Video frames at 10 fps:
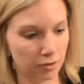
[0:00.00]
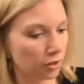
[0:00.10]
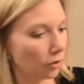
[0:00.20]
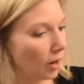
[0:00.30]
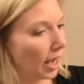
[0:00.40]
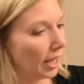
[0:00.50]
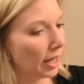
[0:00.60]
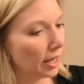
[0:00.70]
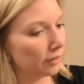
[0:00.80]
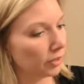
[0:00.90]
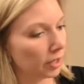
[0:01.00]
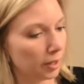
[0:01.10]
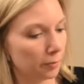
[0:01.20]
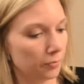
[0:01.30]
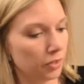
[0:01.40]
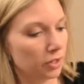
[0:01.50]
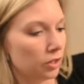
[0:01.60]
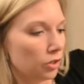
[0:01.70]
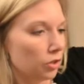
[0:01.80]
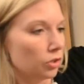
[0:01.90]
So I have
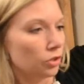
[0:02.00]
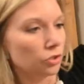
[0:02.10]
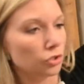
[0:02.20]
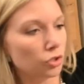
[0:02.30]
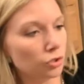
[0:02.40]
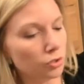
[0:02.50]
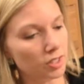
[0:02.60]
2